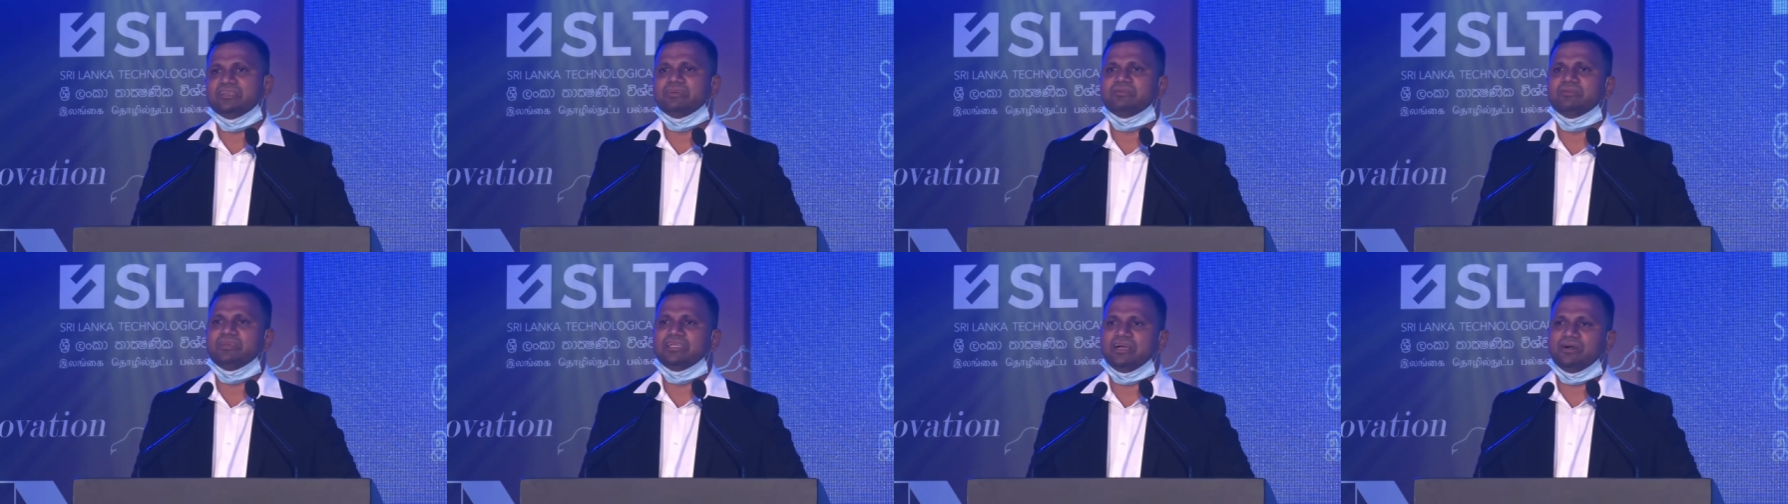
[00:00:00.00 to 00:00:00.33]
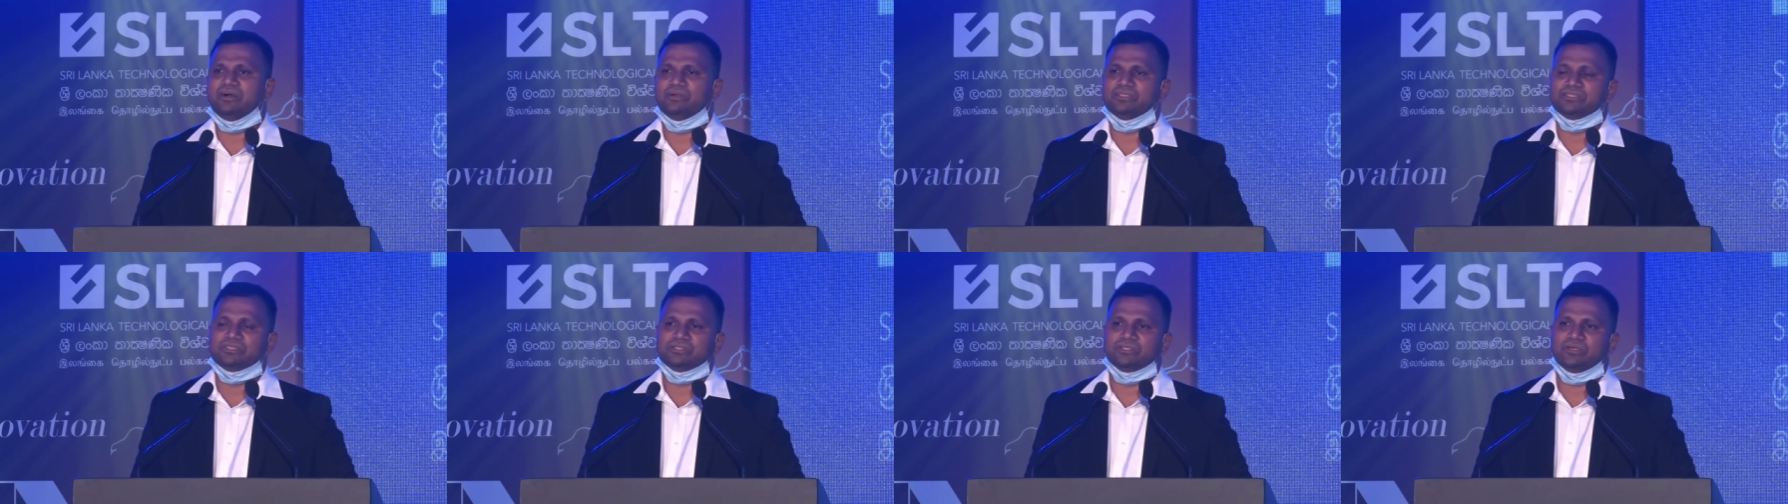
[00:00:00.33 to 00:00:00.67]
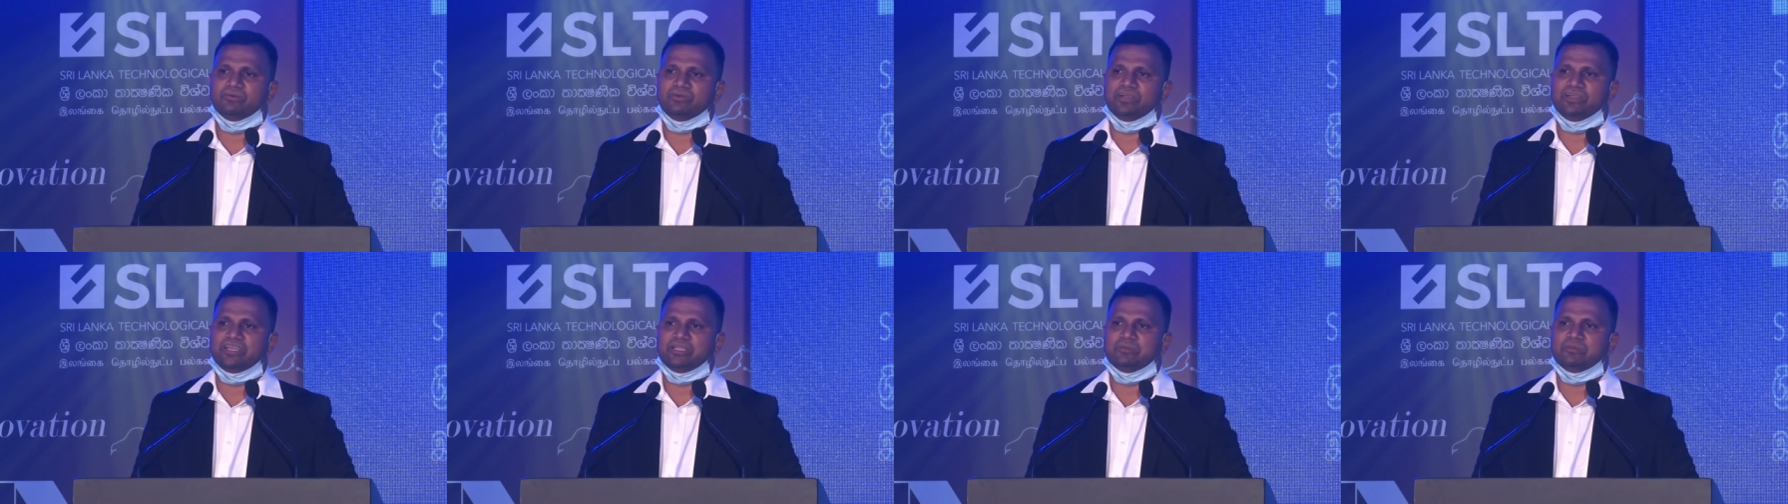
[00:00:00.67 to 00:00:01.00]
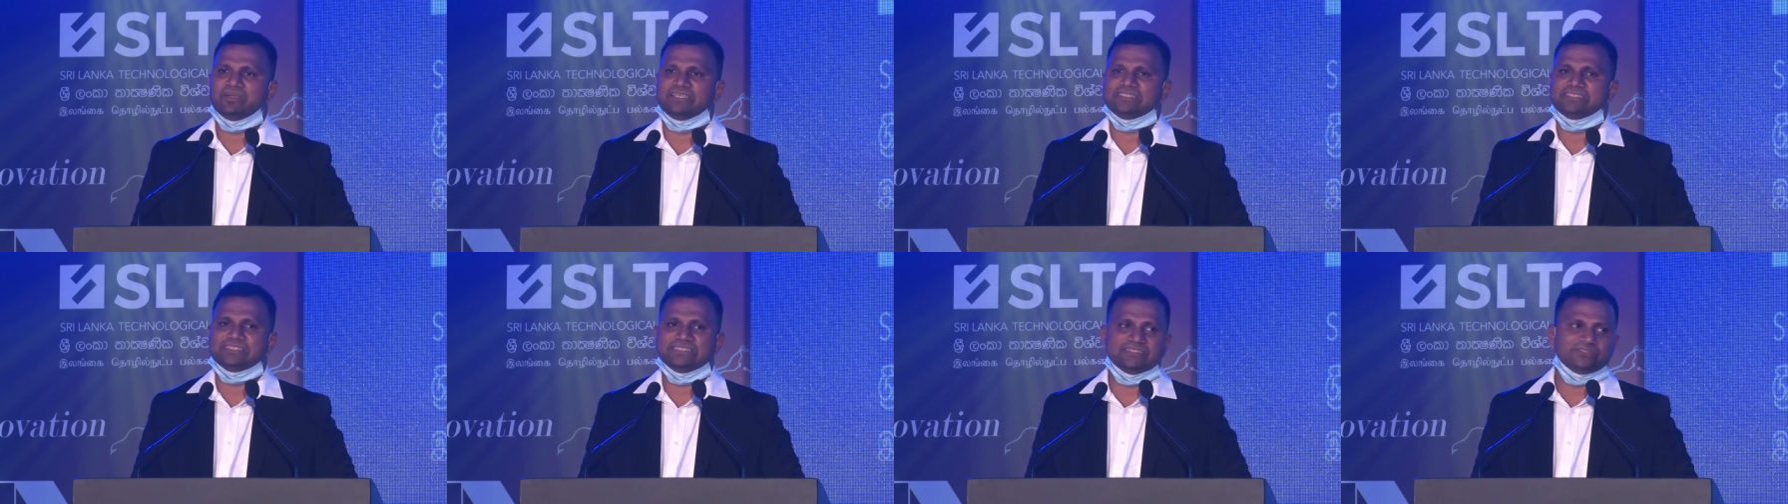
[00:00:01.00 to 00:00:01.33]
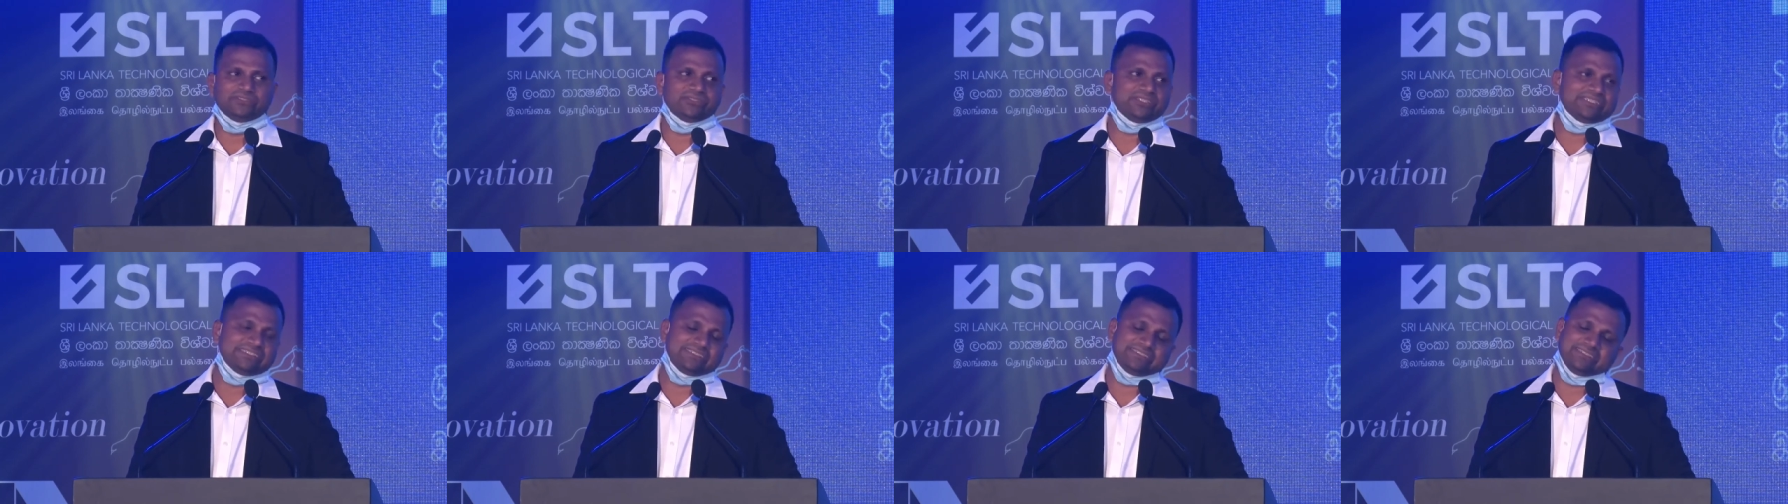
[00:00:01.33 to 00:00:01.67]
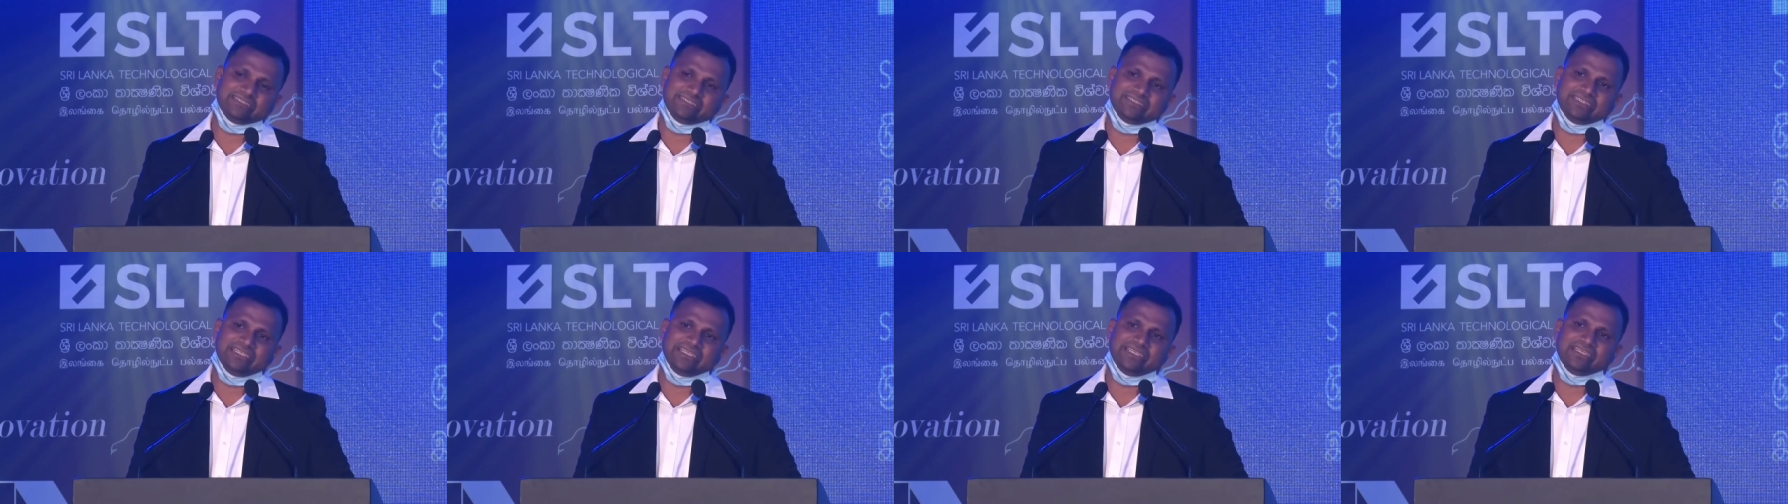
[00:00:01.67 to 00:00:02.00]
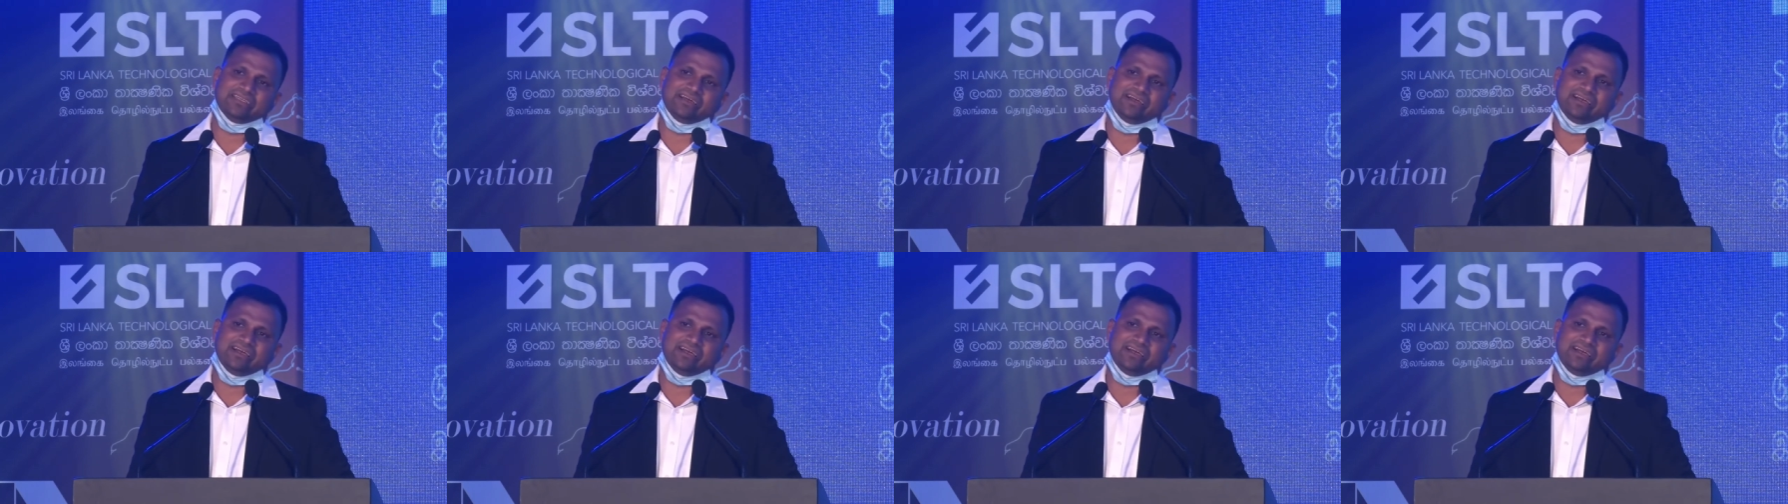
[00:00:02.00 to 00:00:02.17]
We are also very much interested in